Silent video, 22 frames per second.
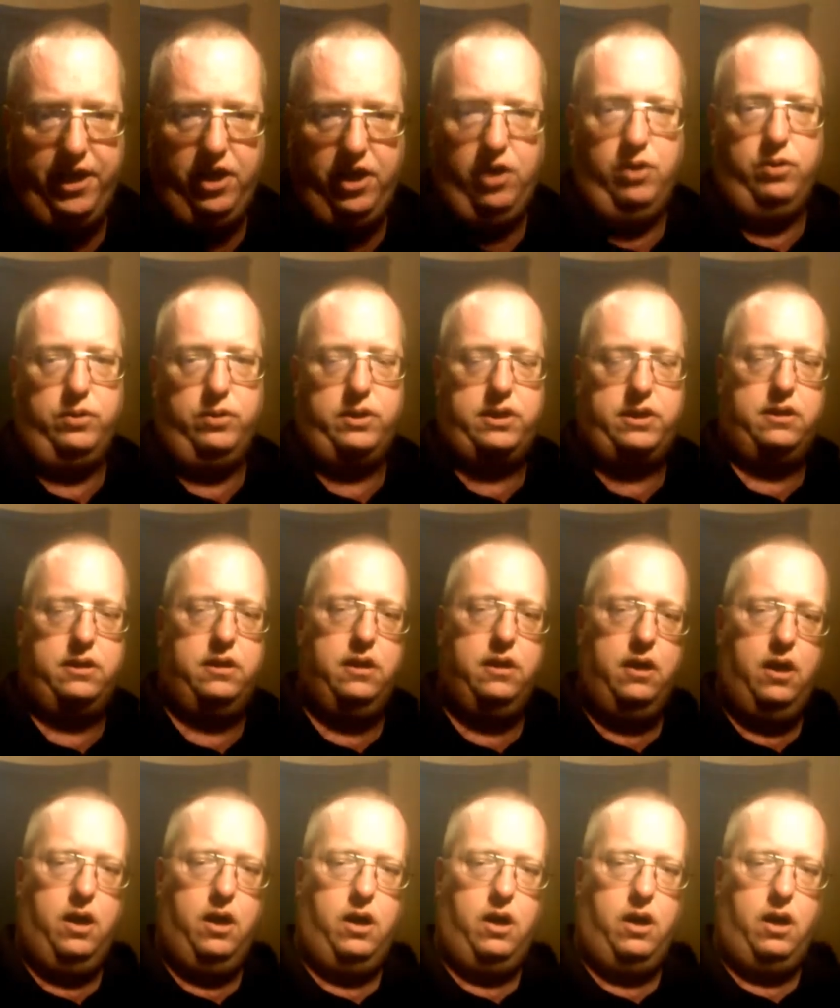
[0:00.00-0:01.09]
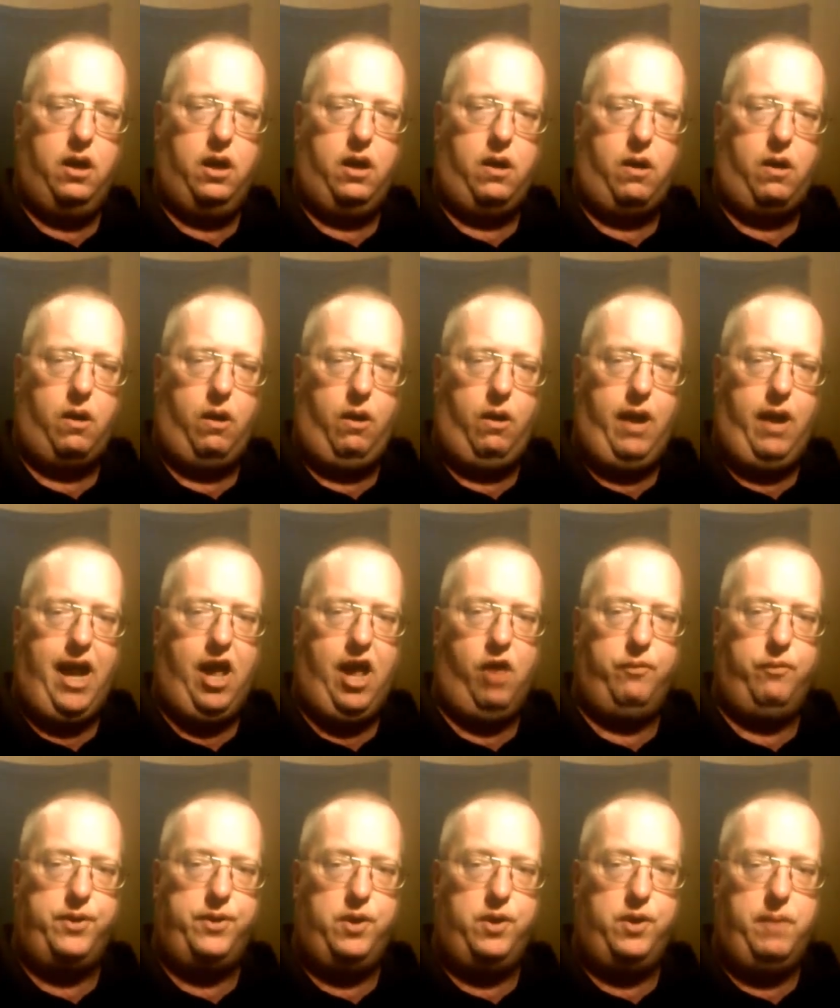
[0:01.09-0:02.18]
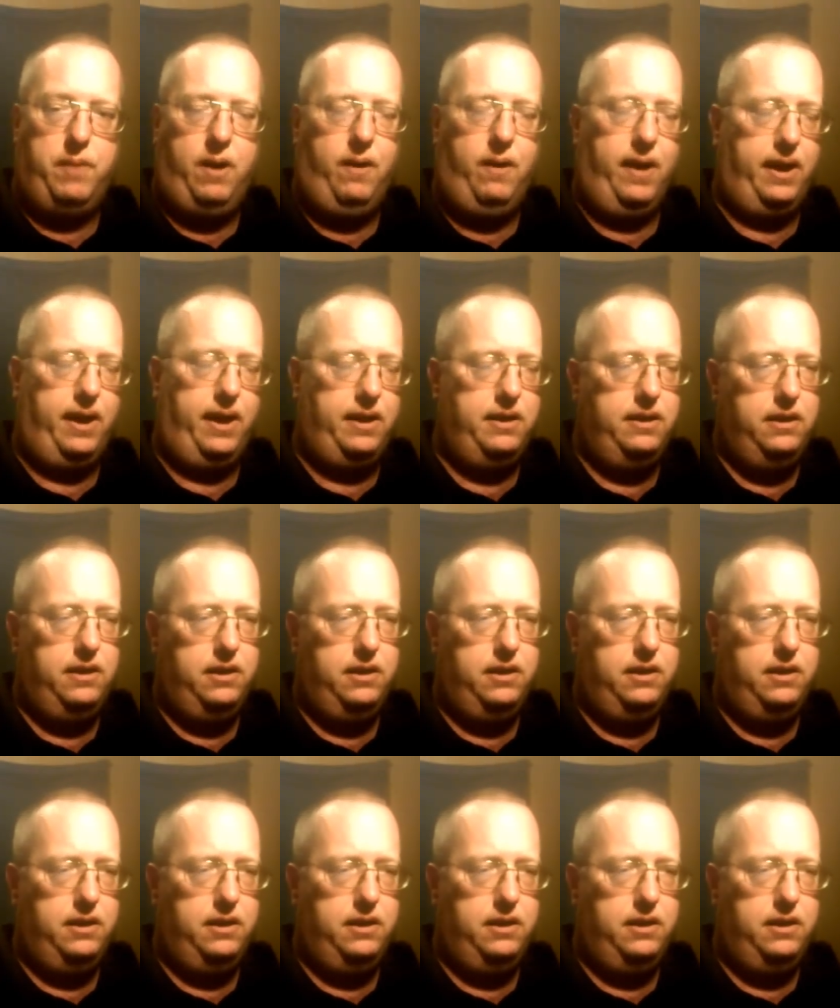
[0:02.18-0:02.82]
use are alphanumeric.